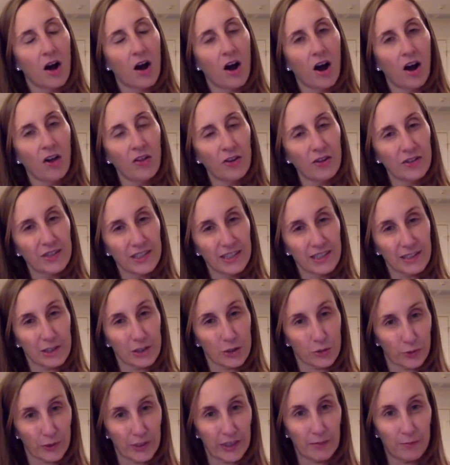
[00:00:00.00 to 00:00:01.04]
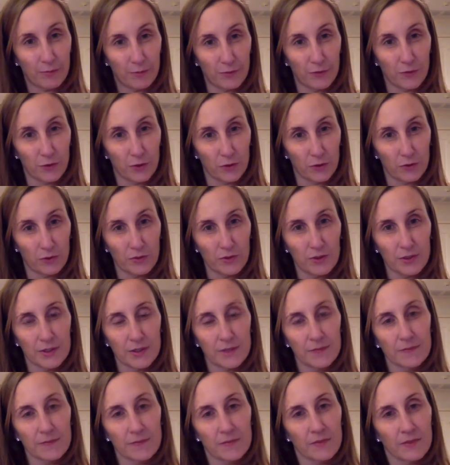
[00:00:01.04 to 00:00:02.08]
All those extreme
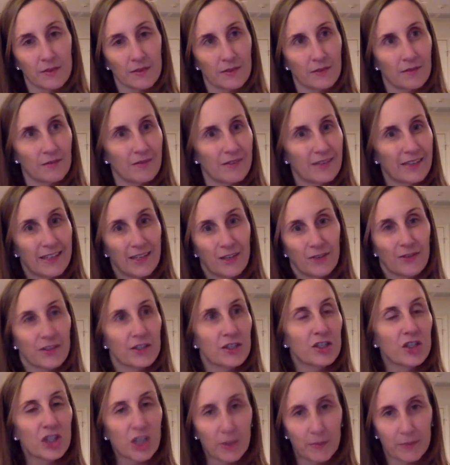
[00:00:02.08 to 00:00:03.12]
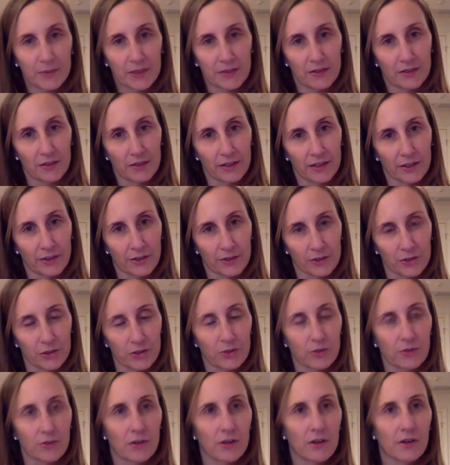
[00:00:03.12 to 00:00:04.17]
foods, you know, the chips at the liquor
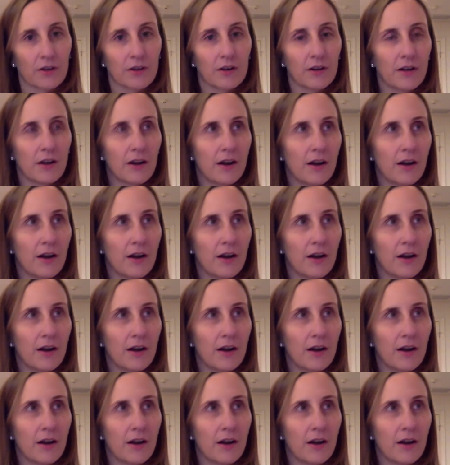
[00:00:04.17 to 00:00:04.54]
store,